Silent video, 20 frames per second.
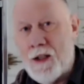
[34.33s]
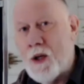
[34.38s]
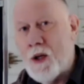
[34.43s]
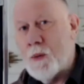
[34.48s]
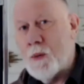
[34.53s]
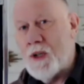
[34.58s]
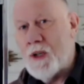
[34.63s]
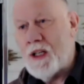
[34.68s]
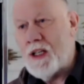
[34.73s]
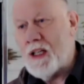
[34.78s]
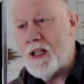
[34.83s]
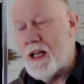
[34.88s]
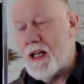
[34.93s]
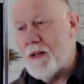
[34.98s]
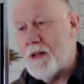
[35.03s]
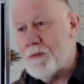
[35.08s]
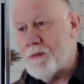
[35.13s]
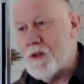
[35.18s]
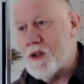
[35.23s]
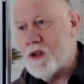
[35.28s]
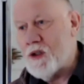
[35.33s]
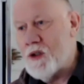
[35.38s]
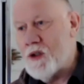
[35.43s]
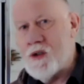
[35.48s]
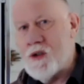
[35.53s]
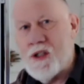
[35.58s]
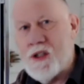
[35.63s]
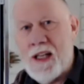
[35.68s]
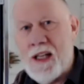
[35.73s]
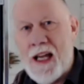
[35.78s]
We
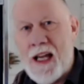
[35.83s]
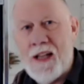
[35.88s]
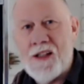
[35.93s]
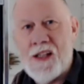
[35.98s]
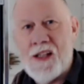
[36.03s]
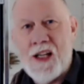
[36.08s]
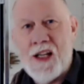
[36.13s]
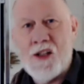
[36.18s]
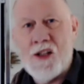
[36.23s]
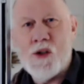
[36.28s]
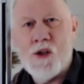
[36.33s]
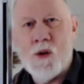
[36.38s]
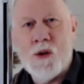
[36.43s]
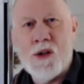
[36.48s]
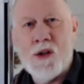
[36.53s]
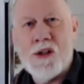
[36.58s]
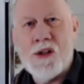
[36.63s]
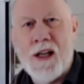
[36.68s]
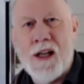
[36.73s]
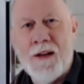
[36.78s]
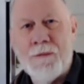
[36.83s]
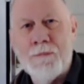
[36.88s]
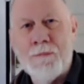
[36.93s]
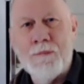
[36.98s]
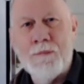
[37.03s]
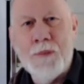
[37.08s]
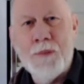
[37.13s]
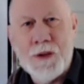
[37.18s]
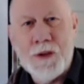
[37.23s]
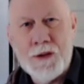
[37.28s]
use it as a source of
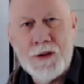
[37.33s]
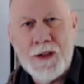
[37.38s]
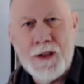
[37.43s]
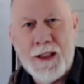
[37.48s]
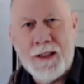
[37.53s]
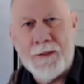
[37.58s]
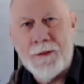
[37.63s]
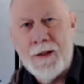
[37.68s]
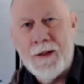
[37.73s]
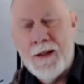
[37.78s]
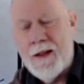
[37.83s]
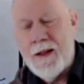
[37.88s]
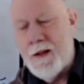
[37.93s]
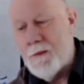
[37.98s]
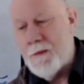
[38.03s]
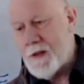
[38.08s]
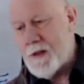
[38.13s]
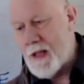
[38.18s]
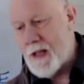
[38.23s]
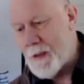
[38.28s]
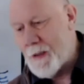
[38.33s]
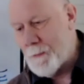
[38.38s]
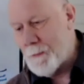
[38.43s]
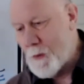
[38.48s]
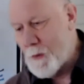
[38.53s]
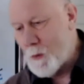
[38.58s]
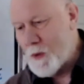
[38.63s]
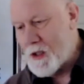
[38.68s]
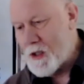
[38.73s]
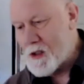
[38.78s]
building.
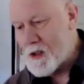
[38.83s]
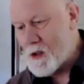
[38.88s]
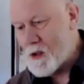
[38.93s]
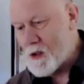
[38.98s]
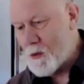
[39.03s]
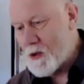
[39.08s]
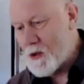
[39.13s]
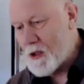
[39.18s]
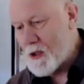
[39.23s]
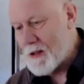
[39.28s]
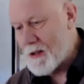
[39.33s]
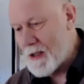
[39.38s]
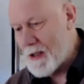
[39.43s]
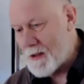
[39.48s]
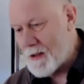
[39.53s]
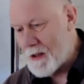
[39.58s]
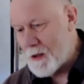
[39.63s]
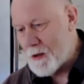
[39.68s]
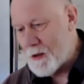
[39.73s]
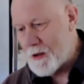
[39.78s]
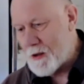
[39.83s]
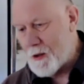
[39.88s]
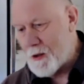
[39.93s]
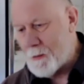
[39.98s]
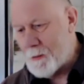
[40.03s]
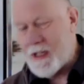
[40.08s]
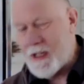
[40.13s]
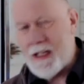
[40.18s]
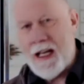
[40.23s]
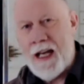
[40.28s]
We associate them there, you
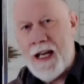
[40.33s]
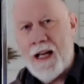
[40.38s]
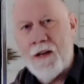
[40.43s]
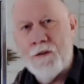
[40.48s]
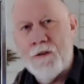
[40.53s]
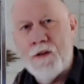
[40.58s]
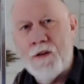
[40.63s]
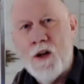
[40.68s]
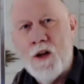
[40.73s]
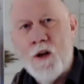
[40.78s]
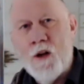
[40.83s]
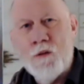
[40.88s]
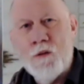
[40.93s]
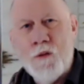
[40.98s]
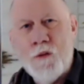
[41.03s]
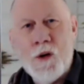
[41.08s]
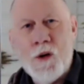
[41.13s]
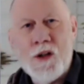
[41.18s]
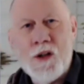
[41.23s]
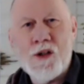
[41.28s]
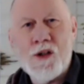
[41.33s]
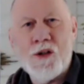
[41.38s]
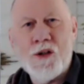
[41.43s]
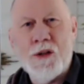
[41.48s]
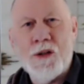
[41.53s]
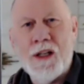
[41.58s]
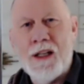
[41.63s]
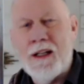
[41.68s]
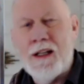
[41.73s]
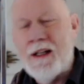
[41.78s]
might have
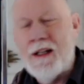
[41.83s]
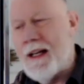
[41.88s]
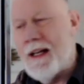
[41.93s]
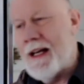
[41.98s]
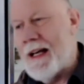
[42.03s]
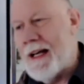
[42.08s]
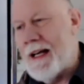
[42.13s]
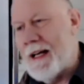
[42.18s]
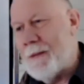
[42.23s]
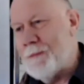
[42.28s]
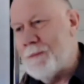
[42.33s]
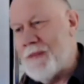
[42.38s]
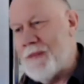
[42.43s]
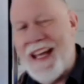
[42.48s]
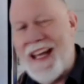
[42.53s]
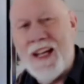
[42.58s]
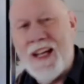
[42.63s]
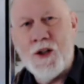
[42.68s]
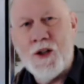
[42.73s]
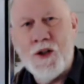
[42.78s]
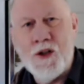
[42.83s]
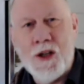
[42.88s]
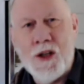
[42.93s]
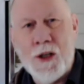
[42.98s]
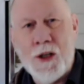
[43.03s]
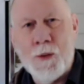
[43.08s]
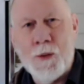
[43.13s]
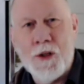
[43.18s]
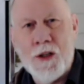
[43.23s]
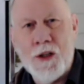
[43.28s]
forestry
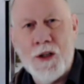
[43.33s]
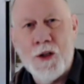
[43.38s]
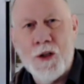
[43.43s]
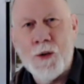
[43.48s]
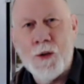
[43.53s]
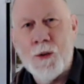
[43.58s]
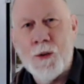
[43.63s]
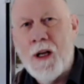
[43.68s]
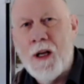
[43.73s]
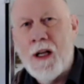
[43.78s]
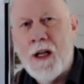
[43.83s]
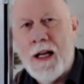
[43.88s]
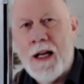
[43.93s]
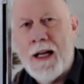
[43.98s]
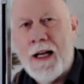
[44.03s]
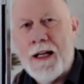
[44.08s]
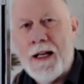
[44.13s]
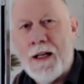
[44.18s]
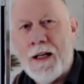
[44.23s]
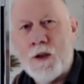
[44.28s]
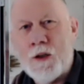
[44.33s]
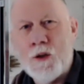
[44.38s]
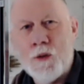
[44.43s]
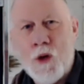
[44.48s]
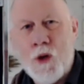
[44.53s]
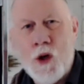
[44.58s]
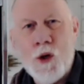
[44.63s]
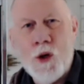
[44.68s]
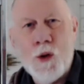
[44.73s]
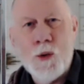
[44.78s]
energy where you
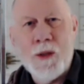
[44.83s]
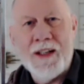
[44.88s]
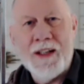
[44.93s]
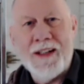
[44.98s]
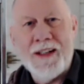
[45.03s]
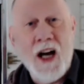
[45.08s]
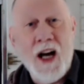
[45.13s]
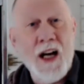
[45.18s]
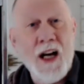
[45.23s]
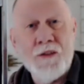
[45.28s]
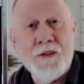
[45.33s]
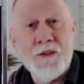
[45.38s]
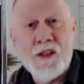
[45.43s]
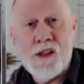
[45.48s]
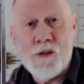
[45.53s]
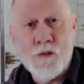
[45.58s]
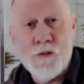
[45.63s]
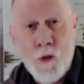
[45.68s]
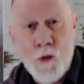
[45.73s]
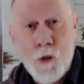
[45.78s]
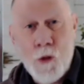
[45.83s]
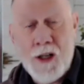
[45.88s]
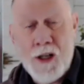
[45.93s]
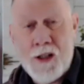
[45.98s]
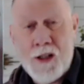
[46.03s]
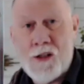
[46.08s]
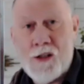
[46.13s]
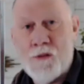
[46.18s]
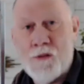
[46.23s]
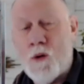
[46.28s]
grow and harvest
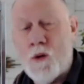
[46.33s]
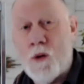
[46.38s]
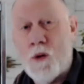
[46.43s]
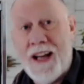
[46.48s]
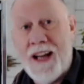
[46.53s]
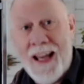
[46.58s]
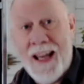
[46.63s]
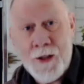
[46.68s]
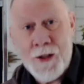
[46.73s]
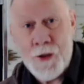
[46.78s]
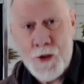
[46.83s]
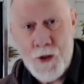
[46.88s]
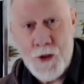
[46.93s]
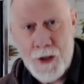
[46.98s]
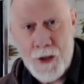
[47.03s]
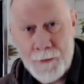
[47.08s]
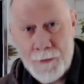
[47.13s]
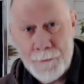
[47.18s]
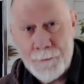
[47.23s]
forests for energy.